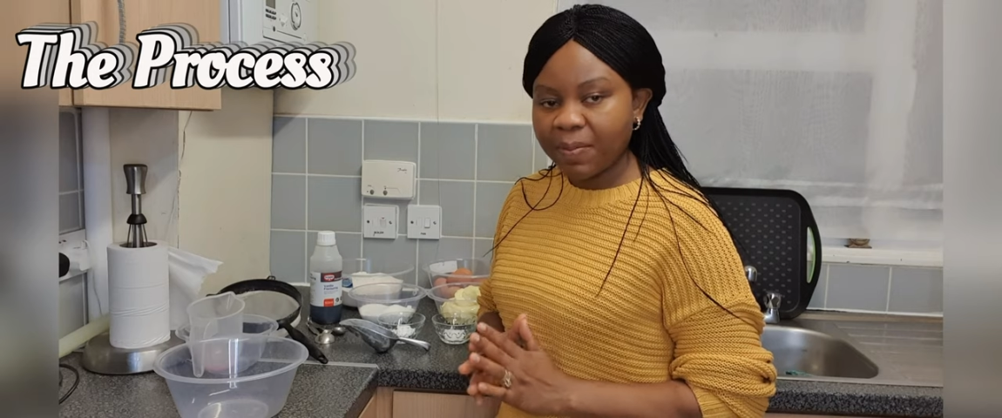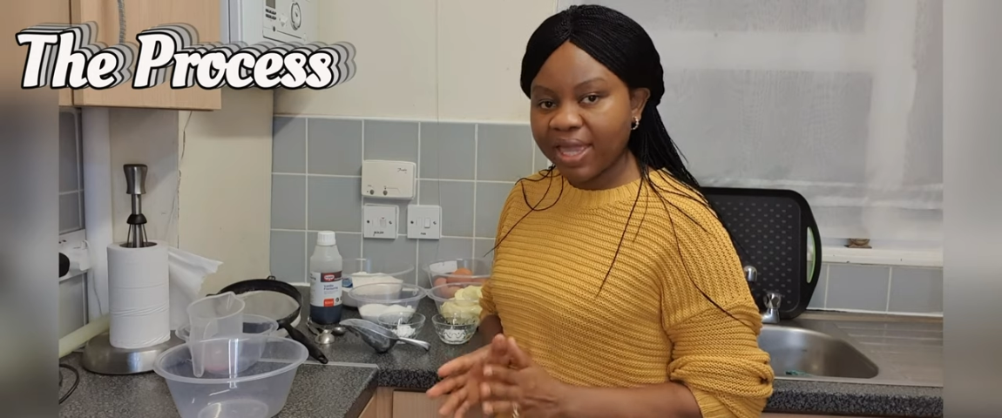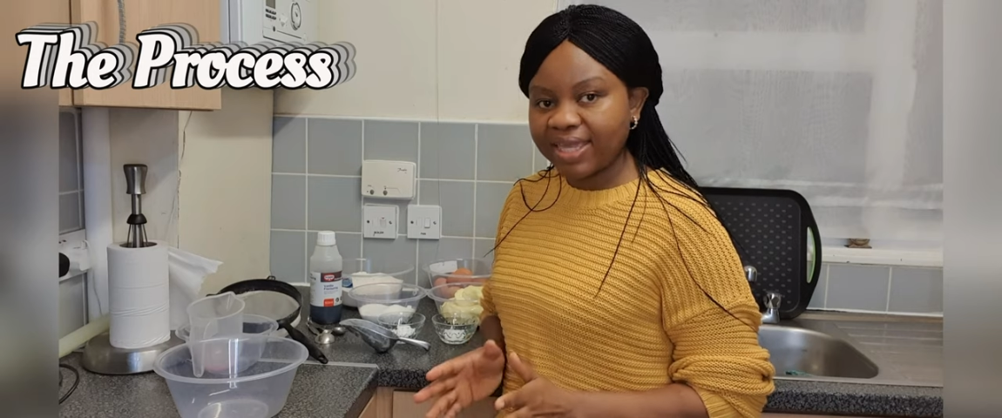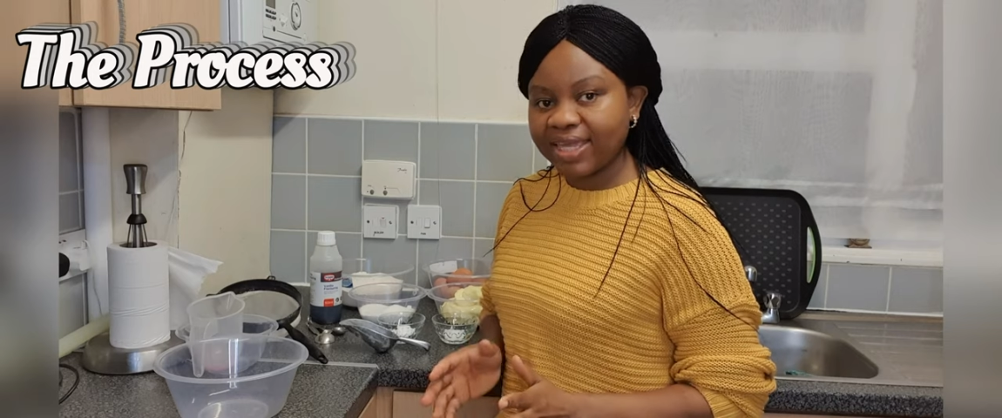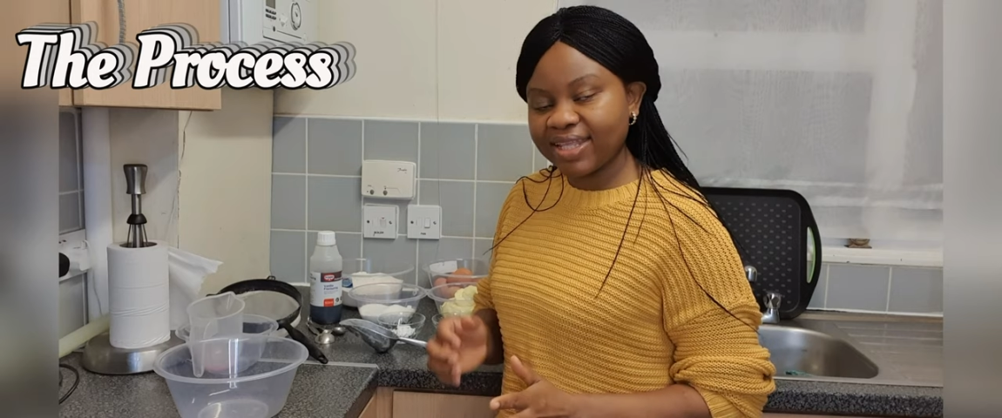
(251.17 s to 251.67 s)

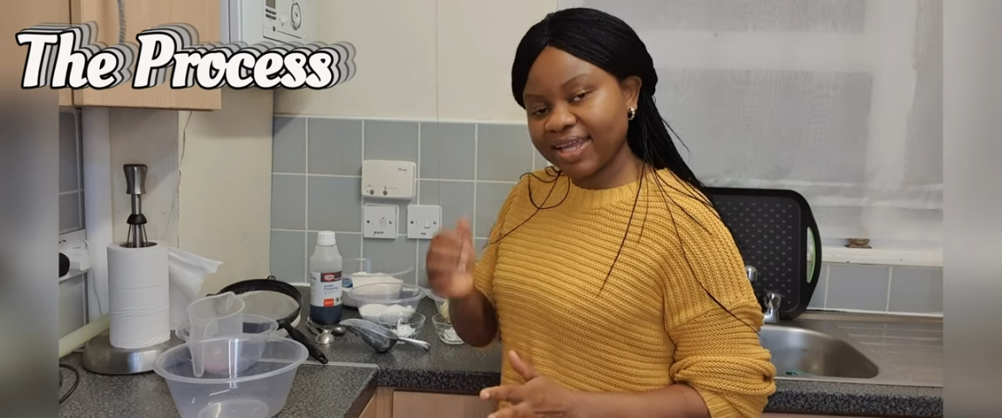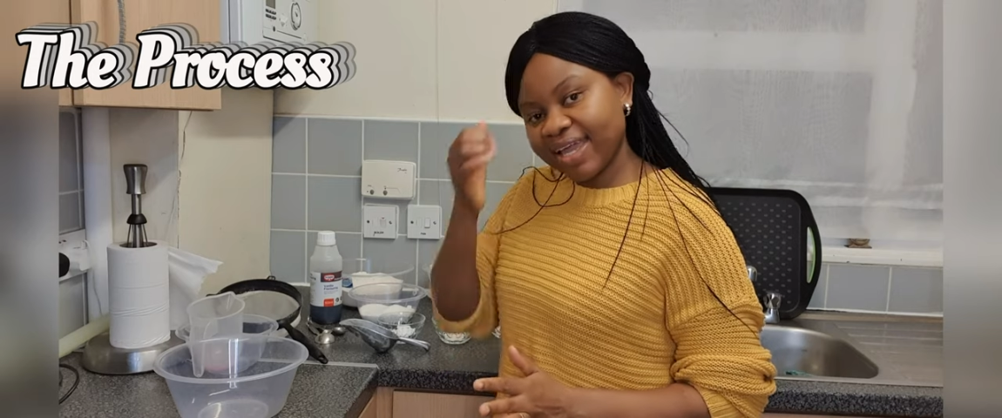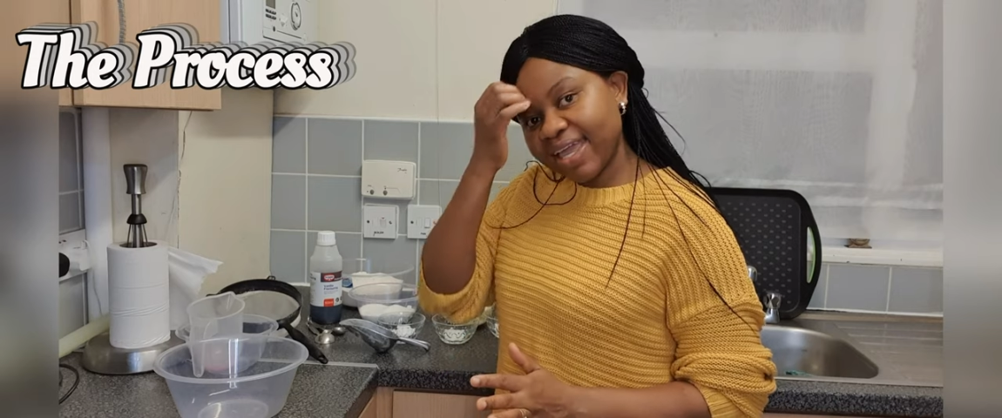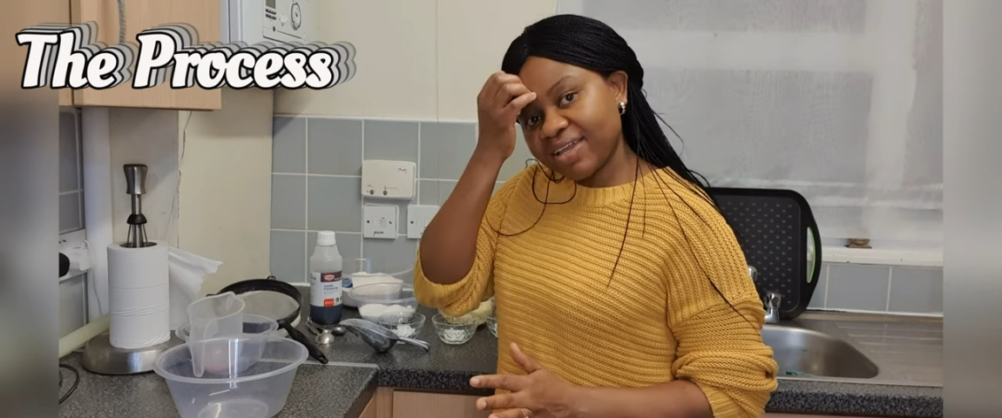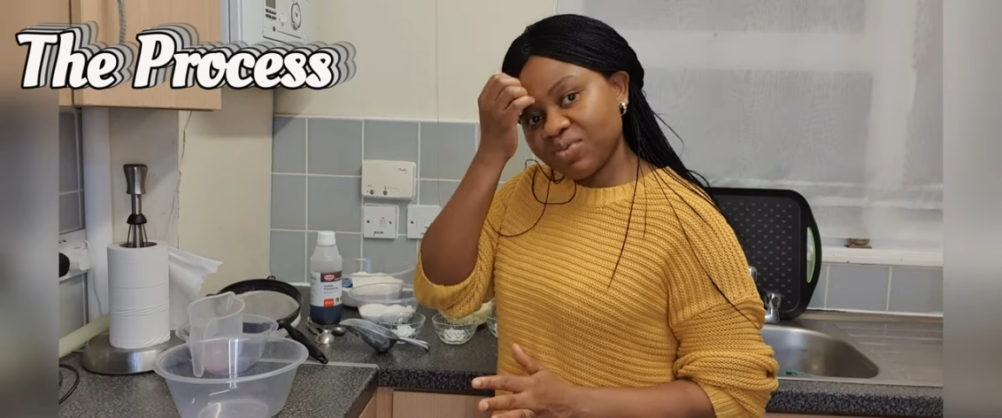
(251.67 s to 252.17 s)
making a
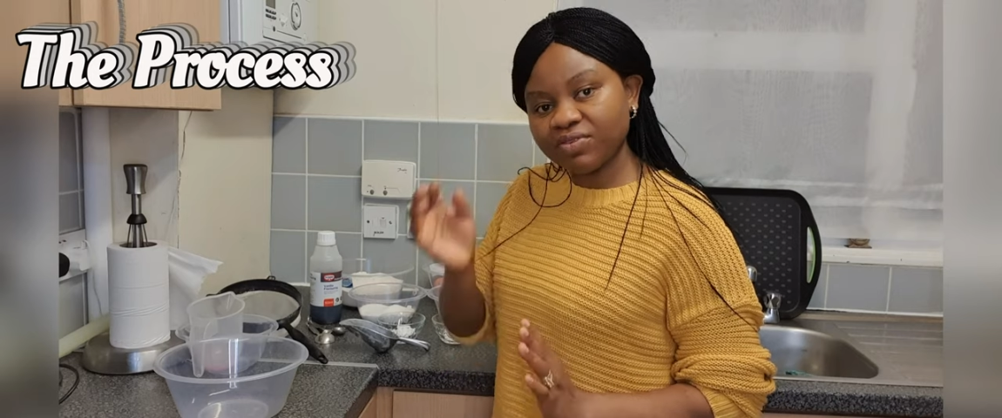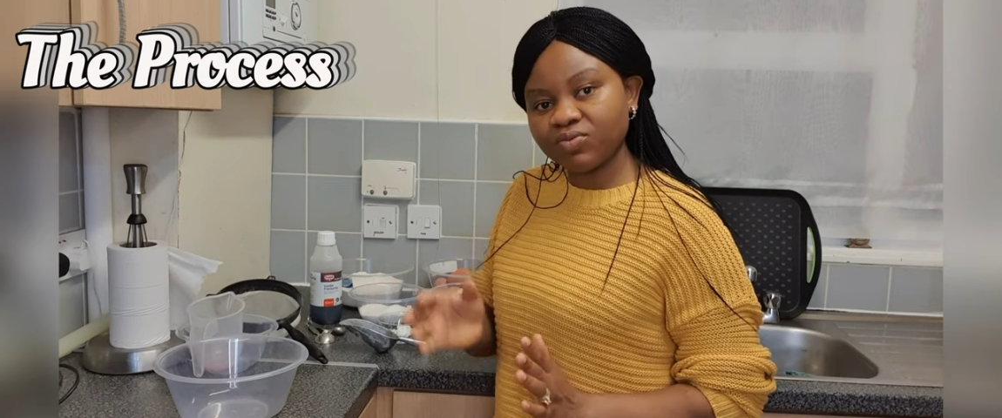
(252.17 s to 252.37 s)
cake,